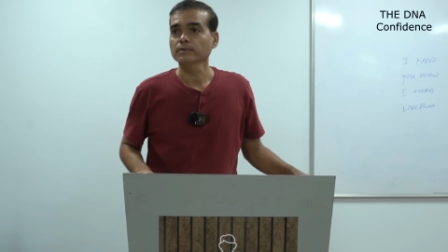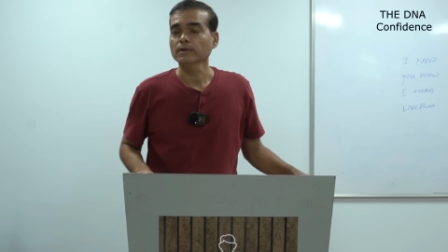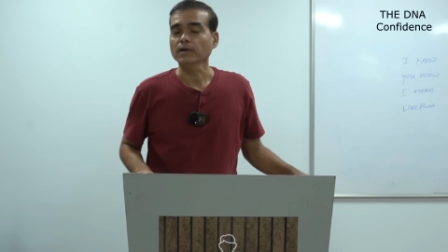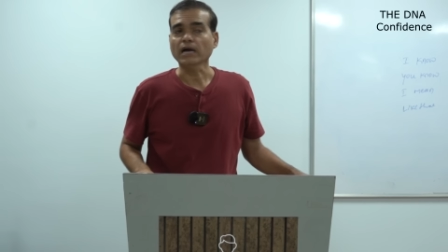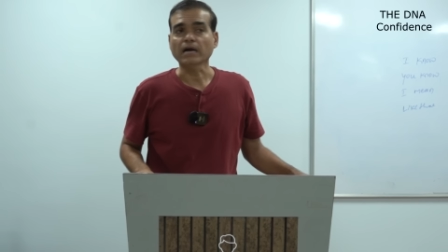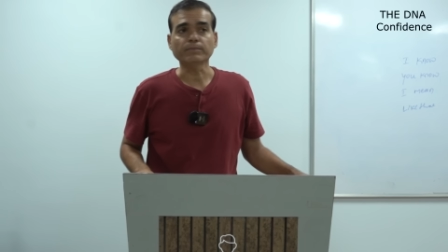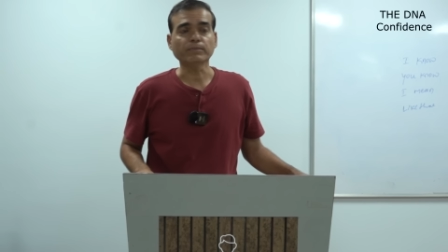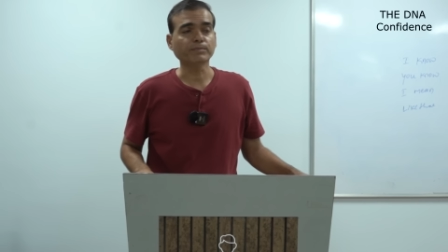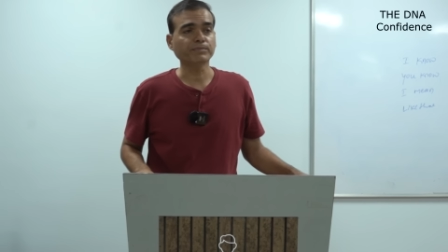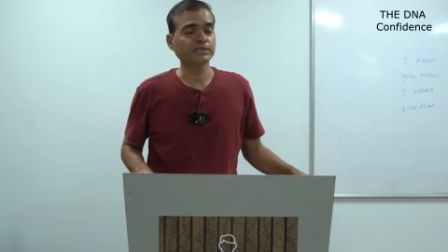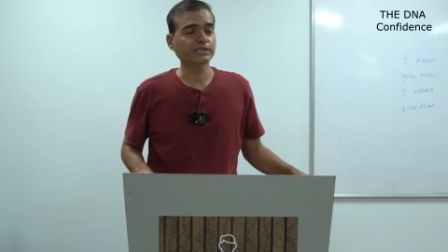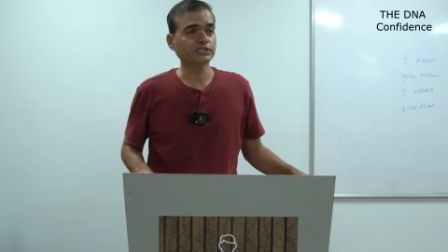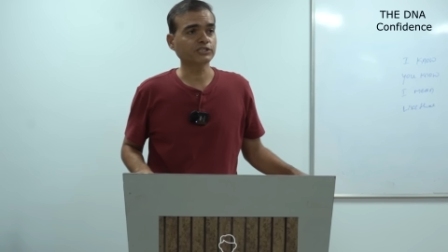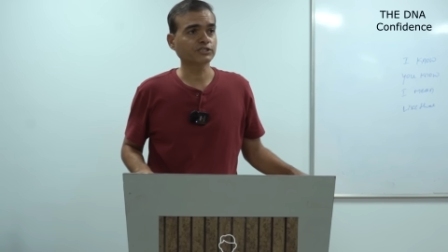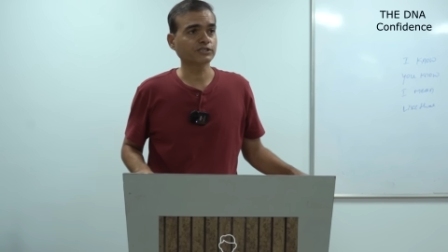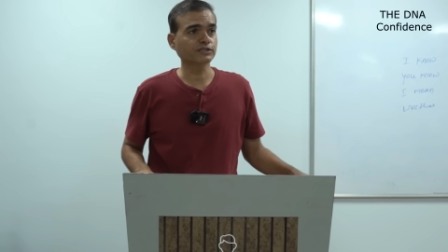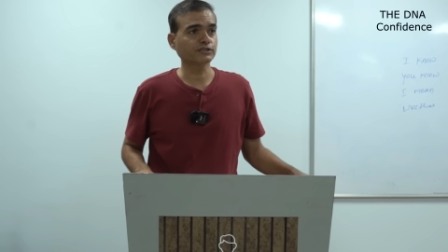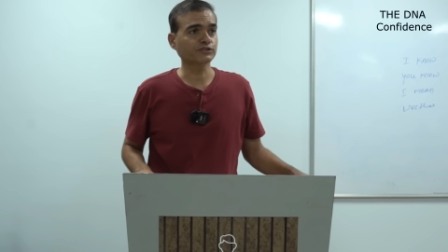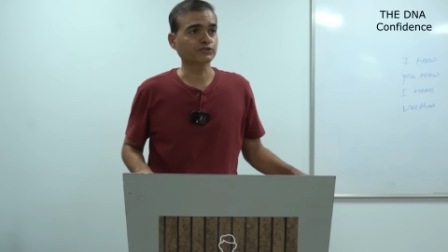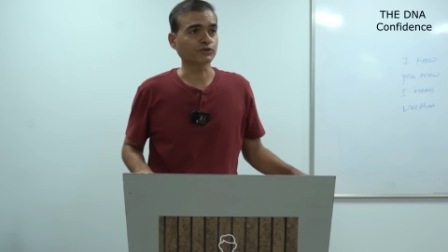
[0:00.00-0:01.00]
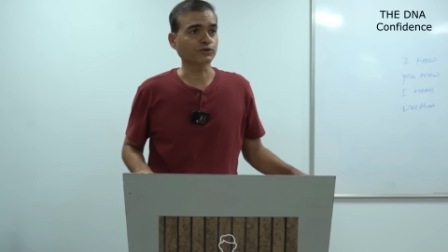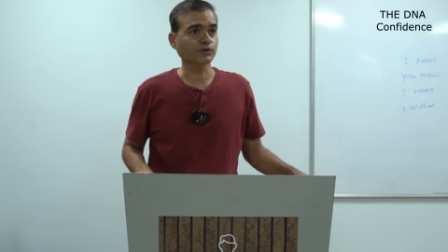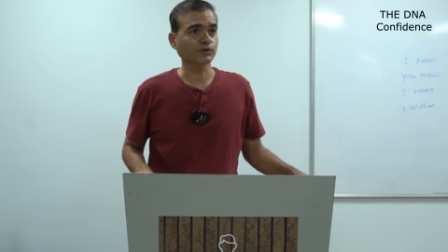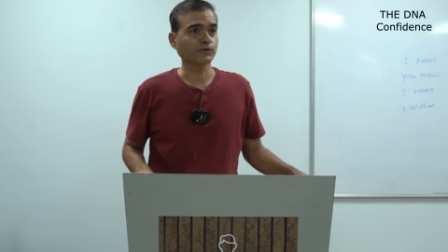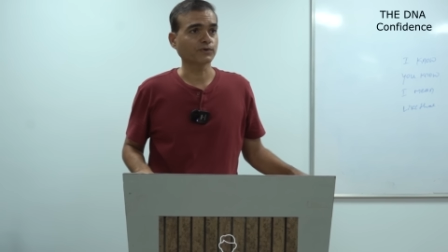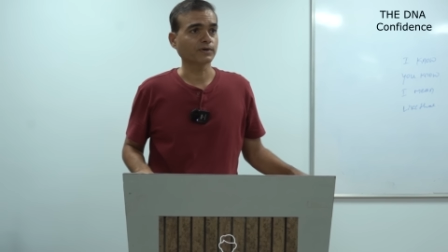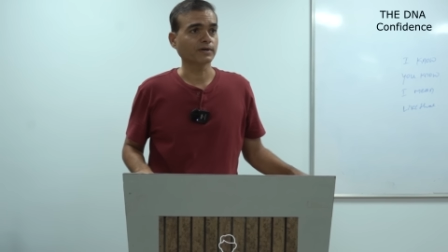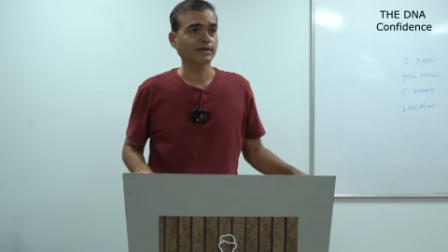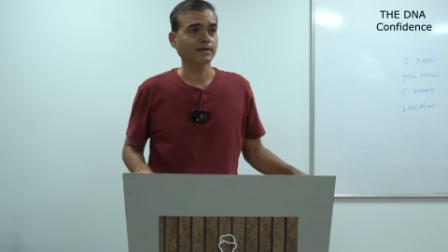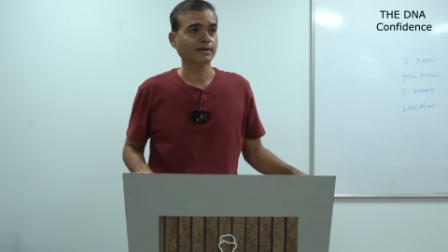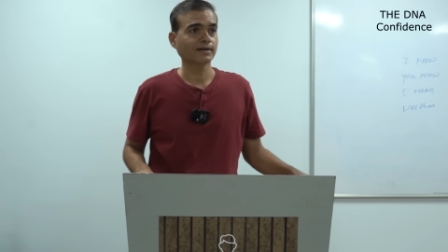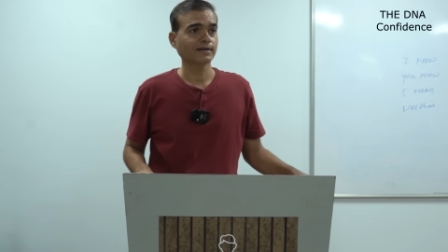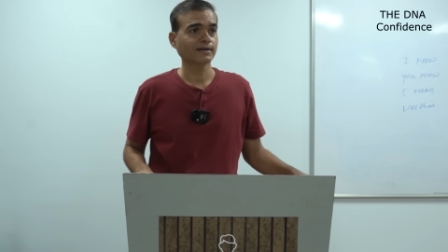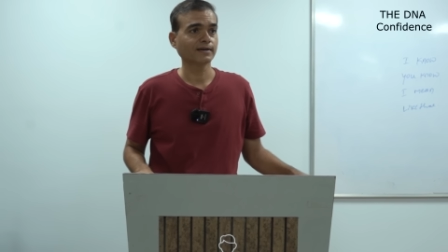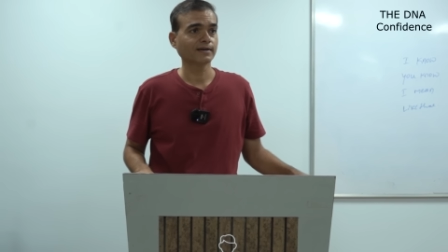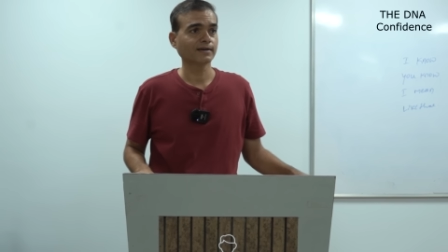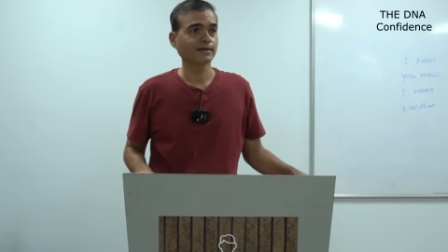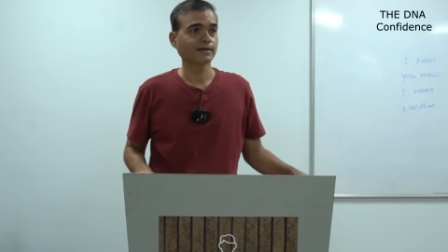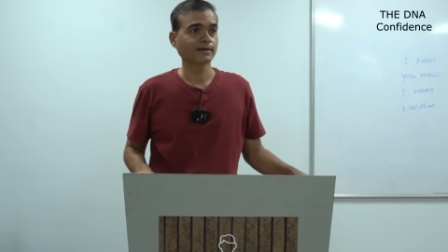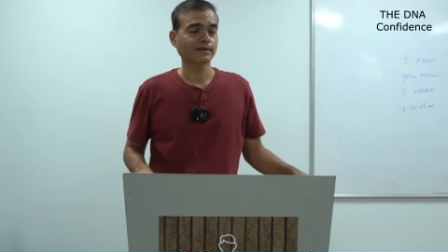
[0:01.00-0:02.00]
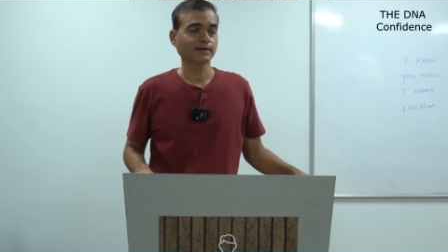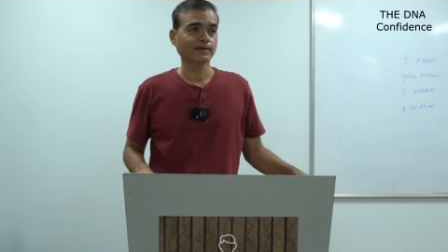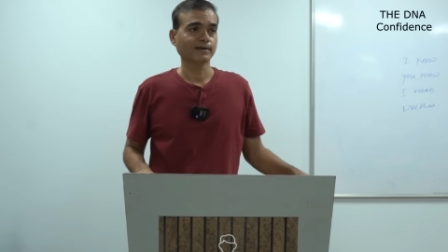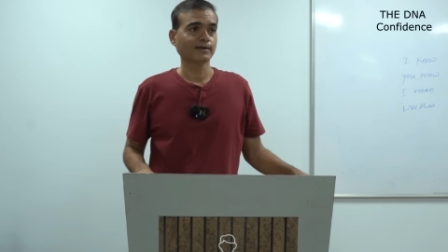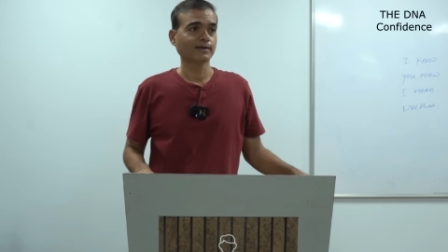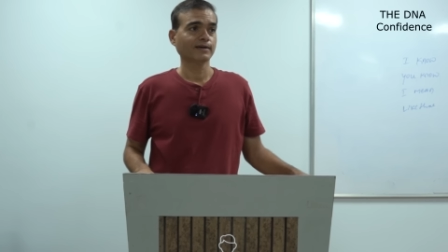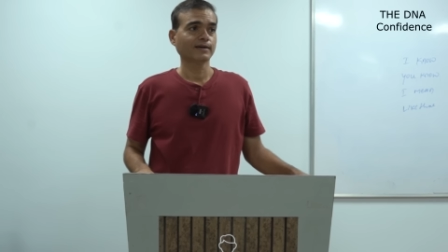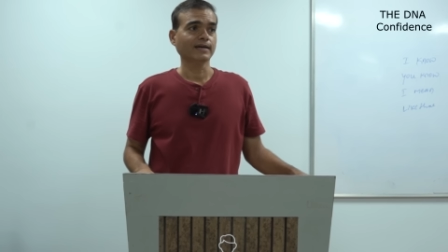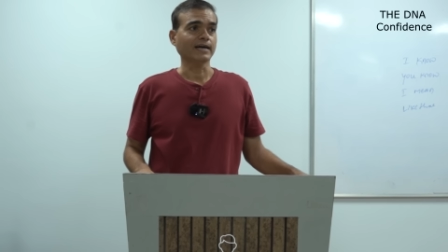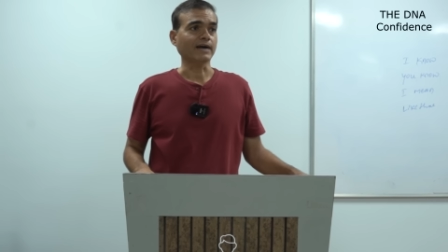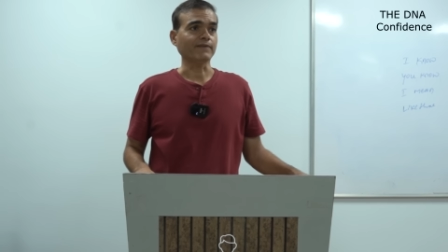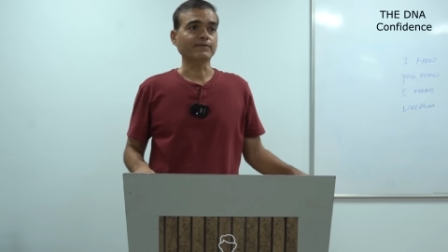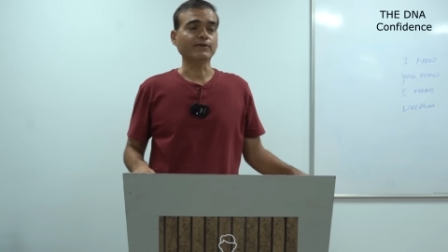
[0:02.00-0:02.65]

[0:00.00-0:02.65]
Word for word: I'm a minister, so I